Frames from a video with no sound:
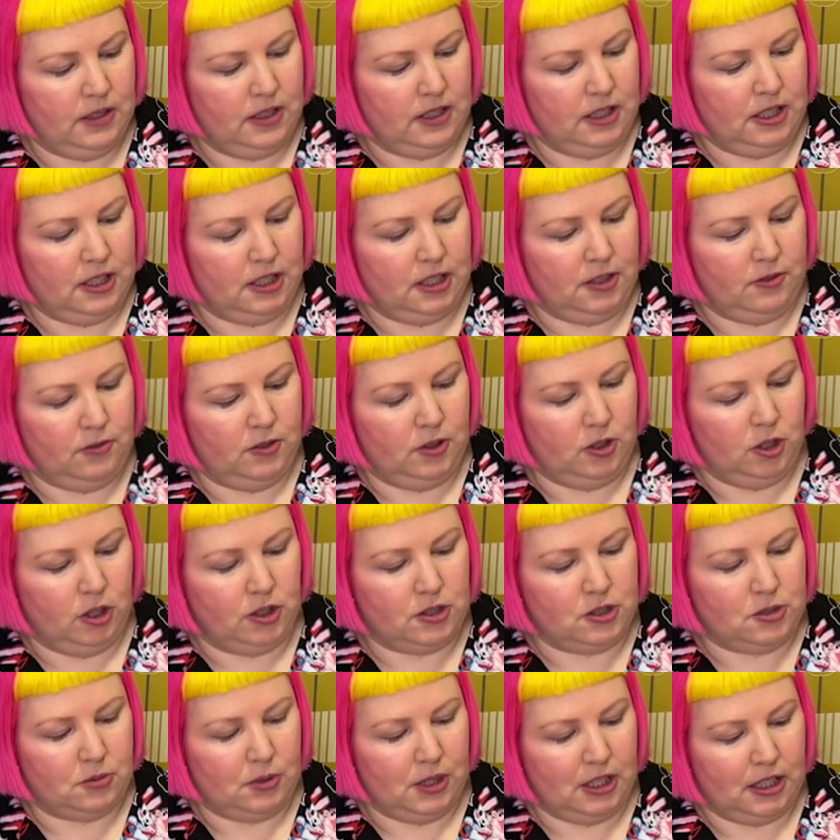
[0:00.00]
if you're
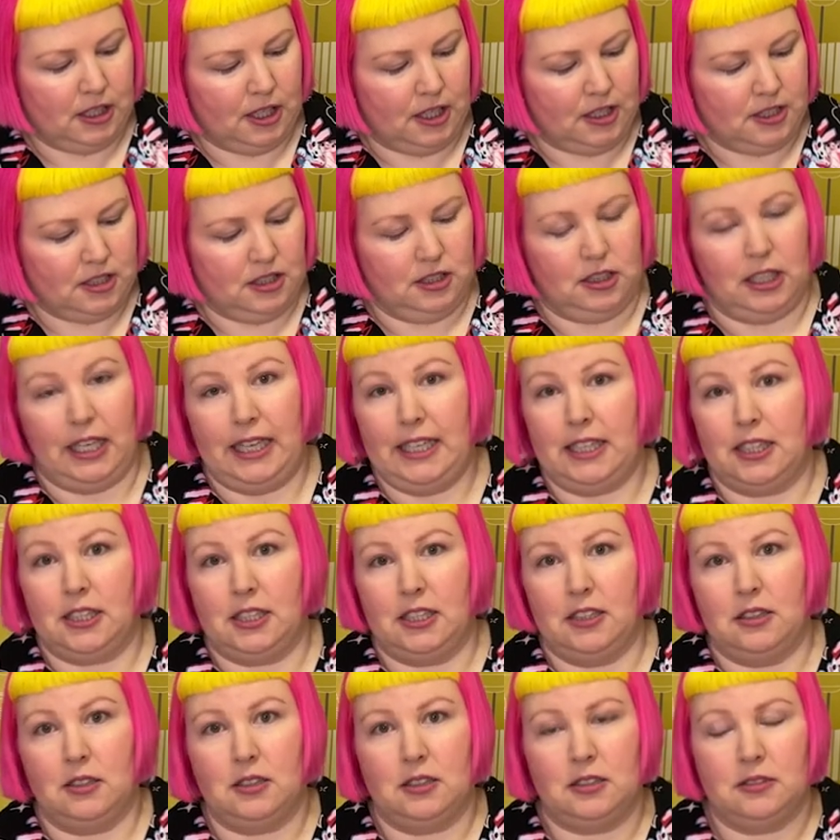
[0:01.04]
not doing it under like
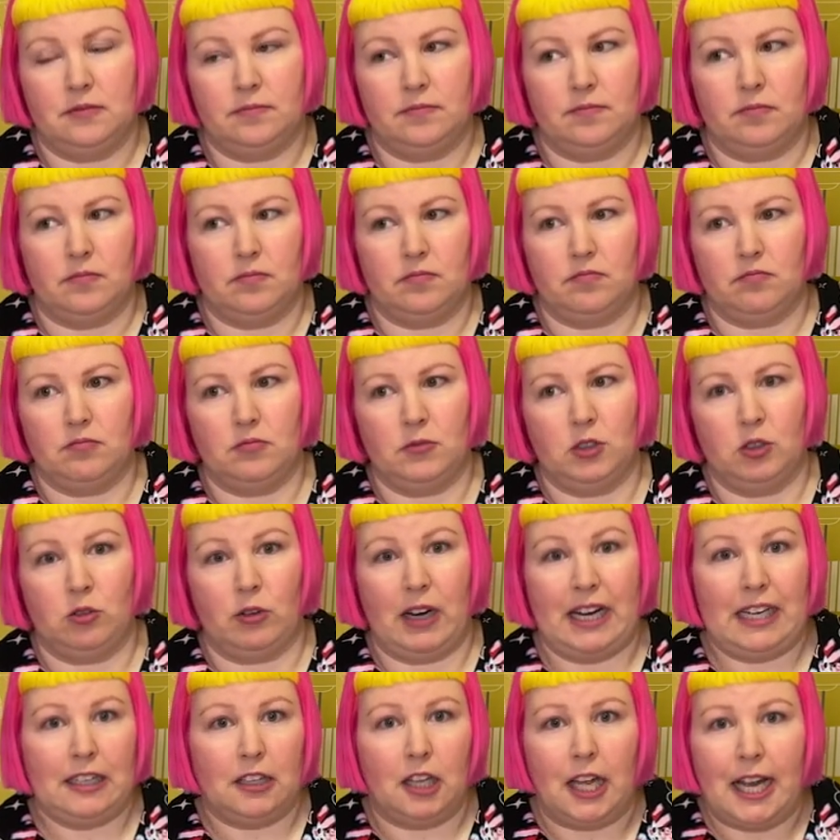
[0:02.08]

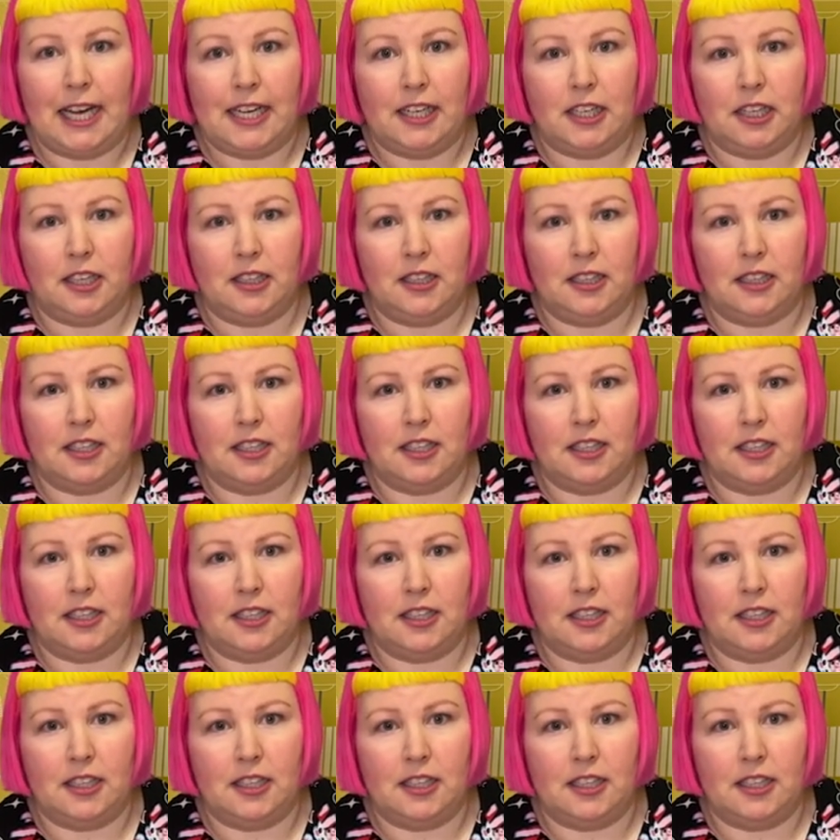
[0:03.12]
great lighting,